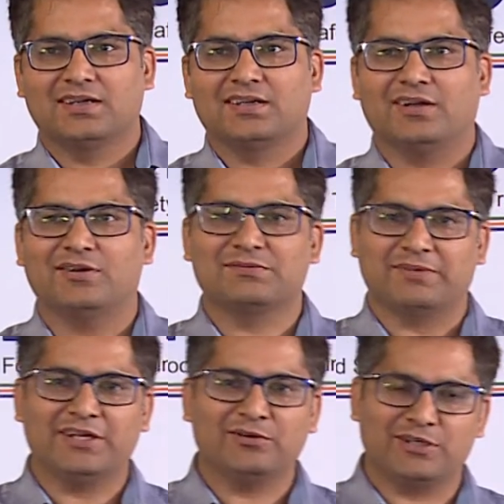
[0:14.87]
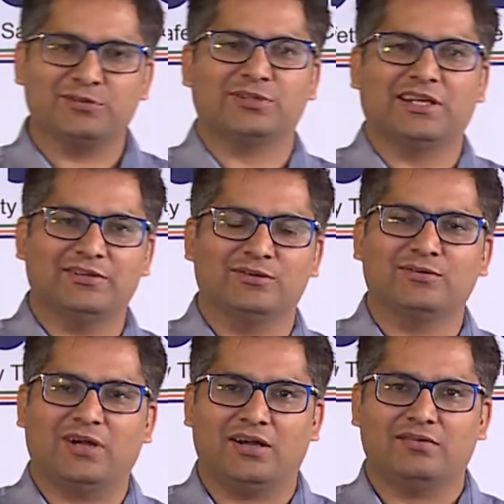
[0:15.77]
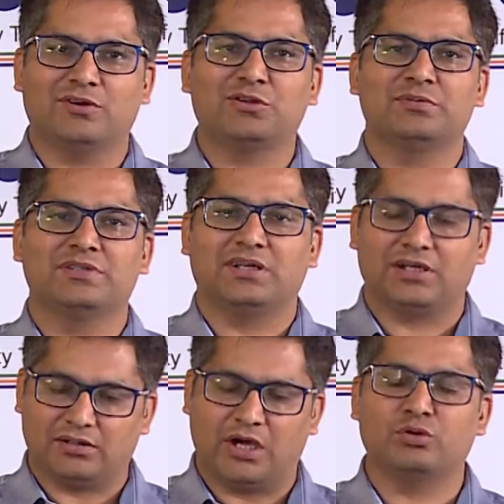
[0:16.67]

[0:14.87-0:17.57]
Now it's my duty to tell you how